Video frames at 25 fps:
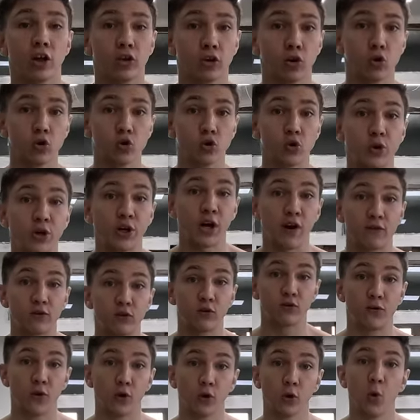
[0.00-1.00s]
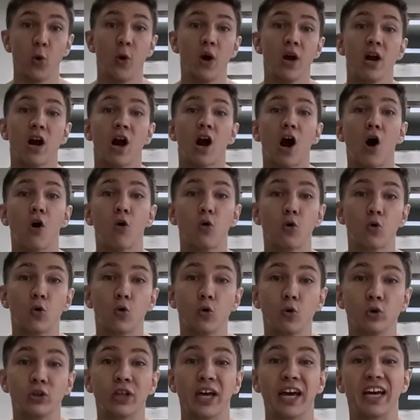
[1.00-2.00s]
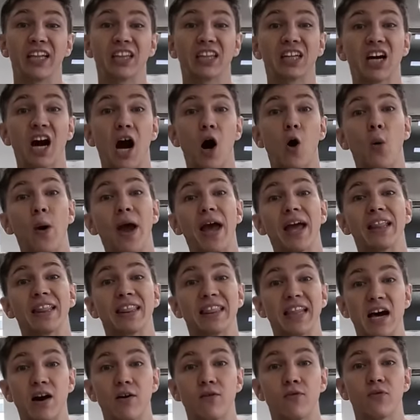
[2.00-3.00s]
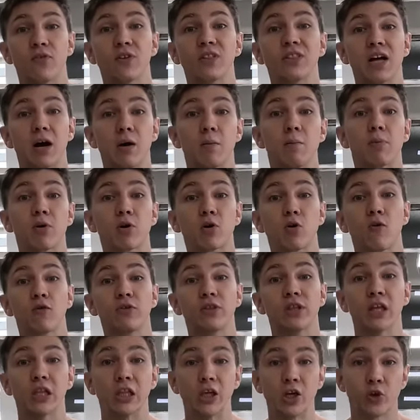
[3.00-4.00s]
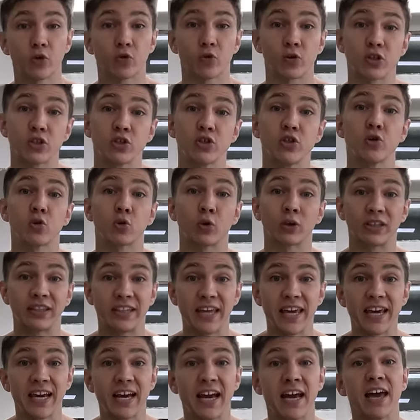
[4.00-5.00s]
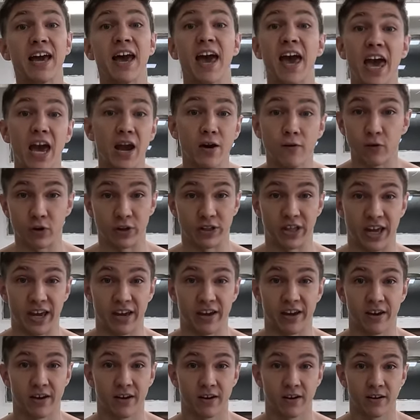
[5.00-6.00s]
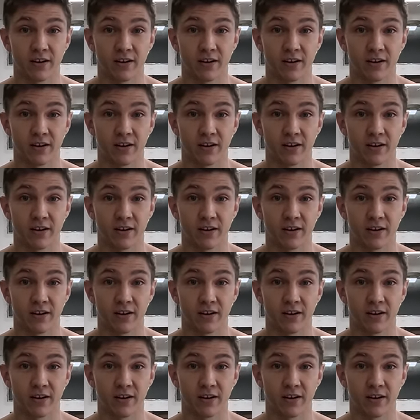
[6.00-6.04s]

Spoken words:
And also you have to follow how good and how enough number of deliters you take every day.